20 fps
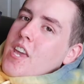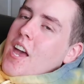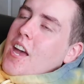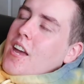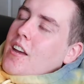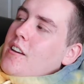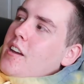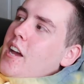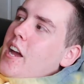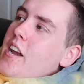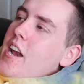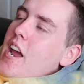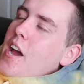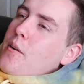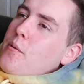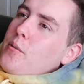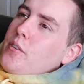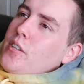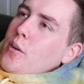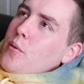yeah and
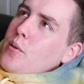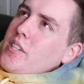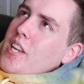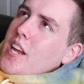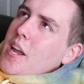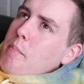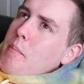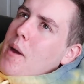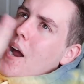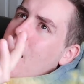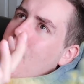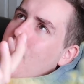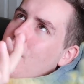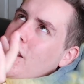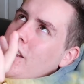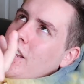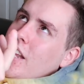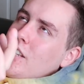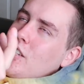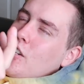now there was like a
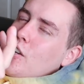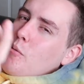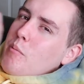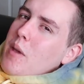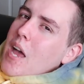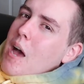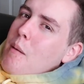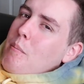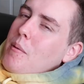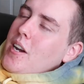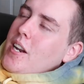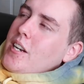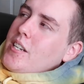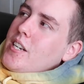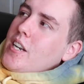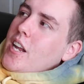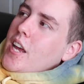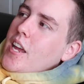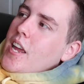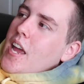party that's going to be happening
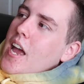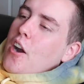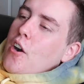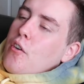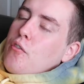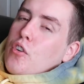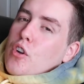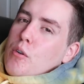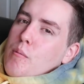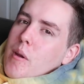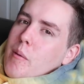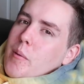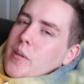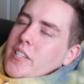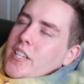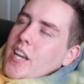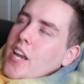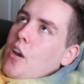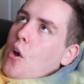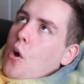tonight and her roommate
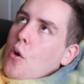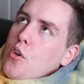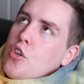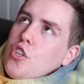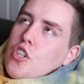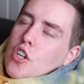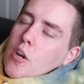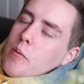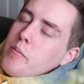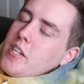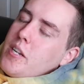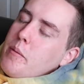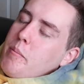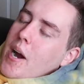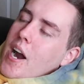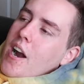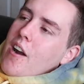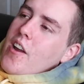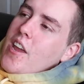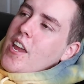was saying oh you should come to the
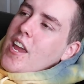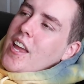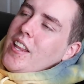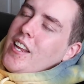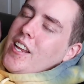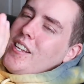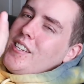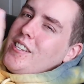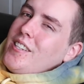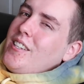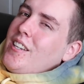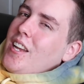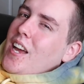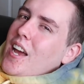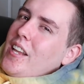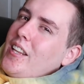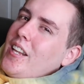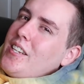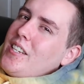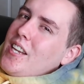party and then
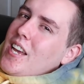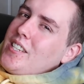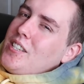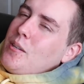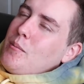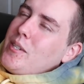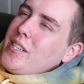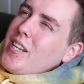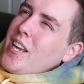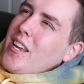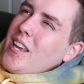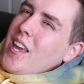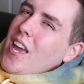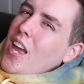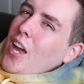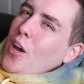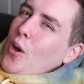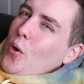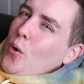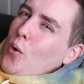and then Tessa was like,
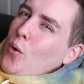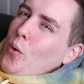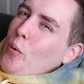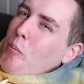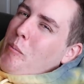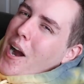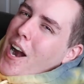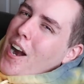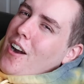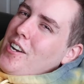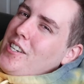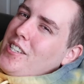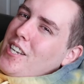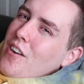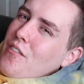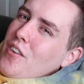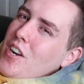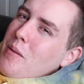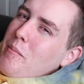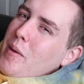all parties
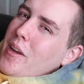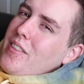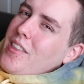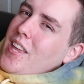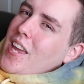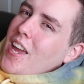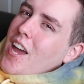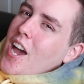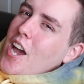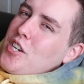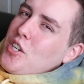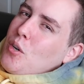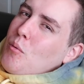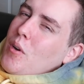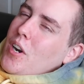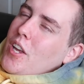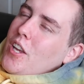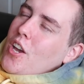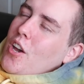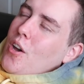aren't really my thing. I don't
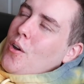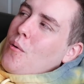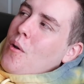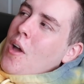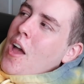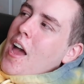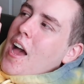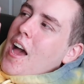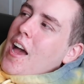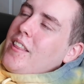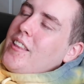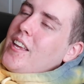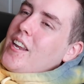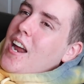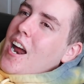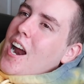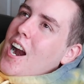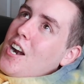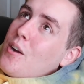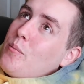want to go. And then
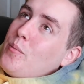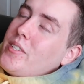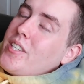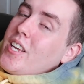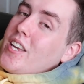Hardin was